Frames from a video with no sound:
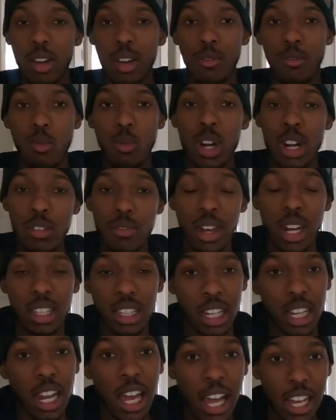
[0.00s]
renovated
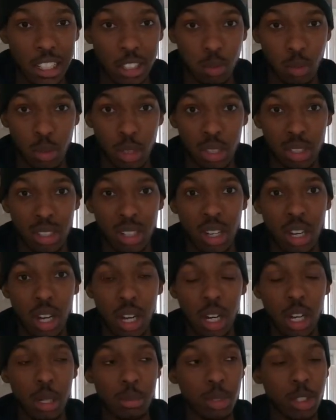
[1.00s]
the last one.
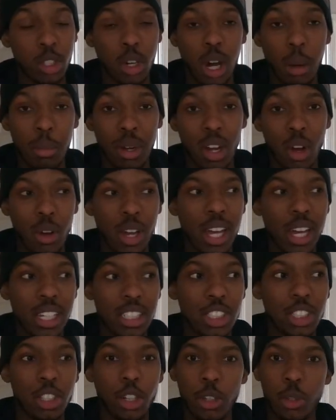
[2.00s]
Um, so I'm gonna go ahead
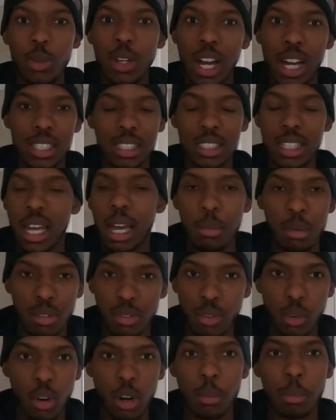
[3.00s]
and show you guys that
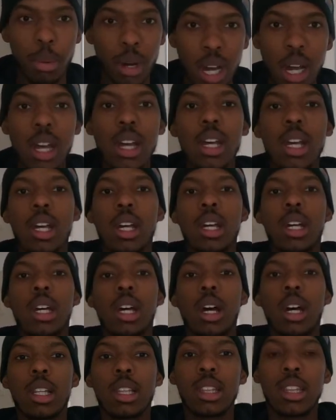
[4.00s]
before. But
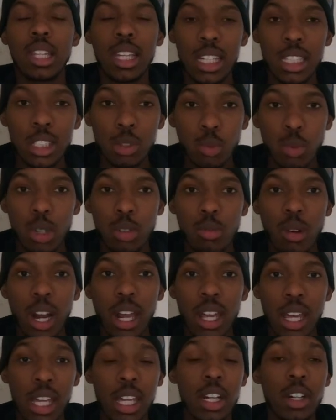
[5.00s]
this one
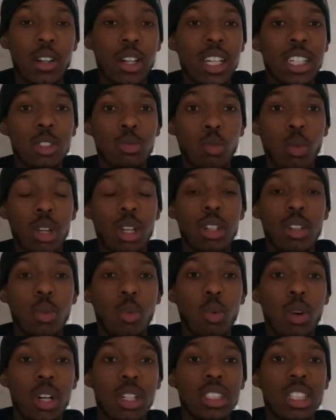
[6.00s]
right here is one of the
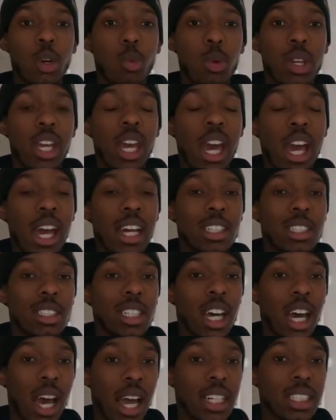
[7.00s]
ones that we had
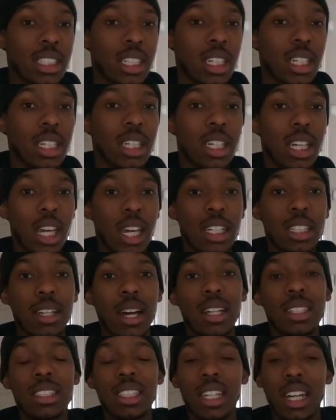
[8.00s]
to actually get
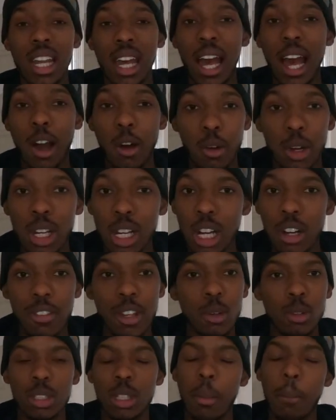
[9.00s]
a tenant out of.
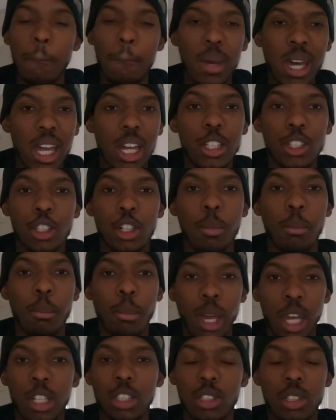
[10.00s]
It was a major,
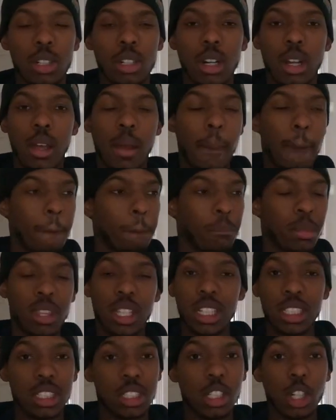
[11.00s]
major,
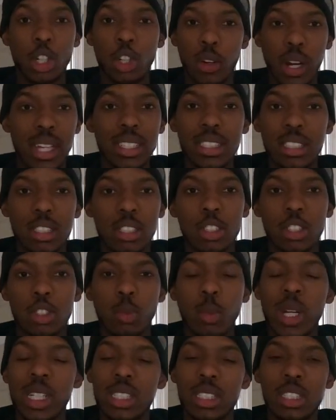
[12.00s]
just a crazy
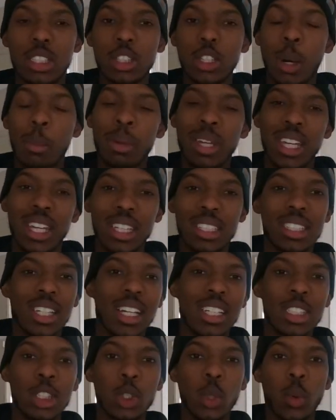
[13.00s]
situation. So I'm gonna get into
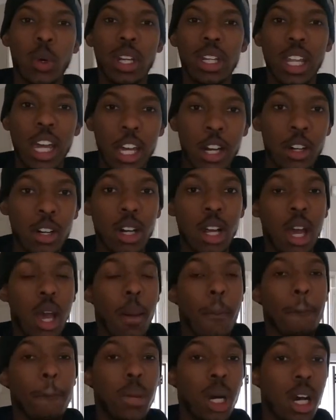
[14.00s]
that story later.
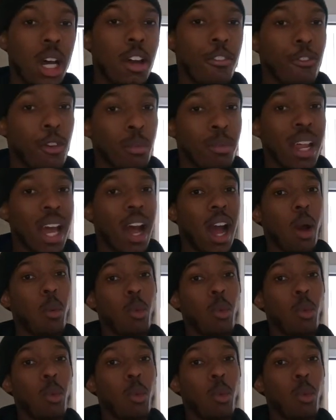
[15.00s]
But from now, I